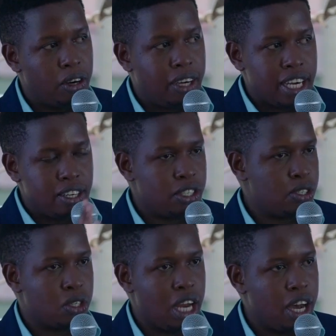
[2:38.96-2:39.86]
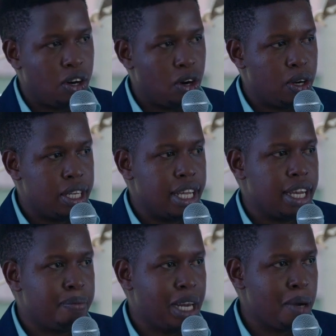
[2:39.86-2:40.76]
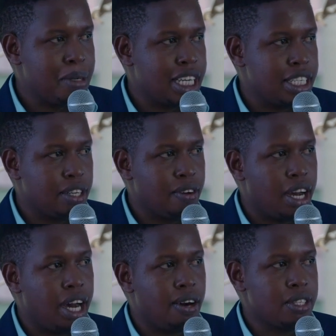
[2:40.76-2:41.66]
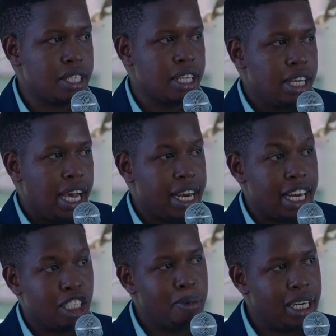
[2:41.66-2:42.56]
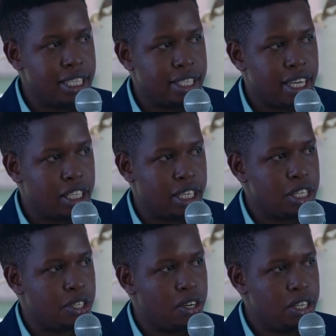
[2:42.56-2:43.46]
you can also track all the parameters in your house and ultimately set threshold.